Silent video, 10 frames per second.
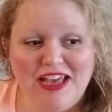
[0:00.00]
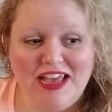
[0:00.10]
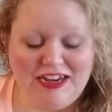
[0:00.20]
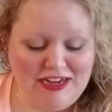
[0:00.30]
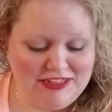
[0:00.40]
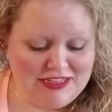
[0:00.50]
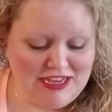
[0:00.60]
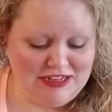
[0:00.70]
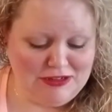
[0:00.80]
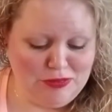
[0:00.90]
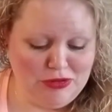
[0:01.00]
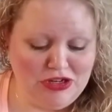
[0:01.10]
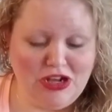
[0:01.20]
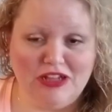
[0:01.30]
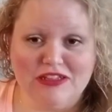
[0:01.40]
and I decided to put it
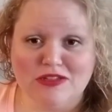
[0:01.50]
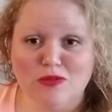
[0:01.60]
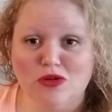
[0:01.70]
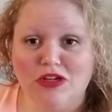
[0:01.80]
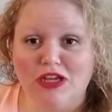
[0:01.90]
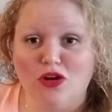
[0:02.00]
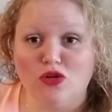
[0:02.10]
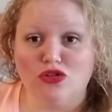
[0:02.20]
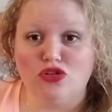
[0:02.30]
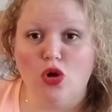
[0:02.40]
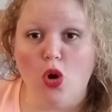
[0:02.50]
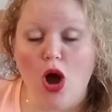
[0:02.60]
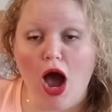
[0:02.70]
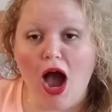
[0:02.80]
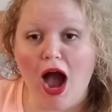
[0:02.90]
on this morning, and it was,
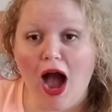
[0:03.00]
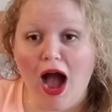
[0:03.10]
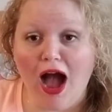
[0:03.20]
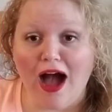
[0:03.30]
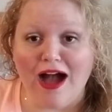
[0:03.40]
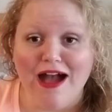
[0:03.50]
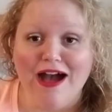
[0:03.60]
ha-ha!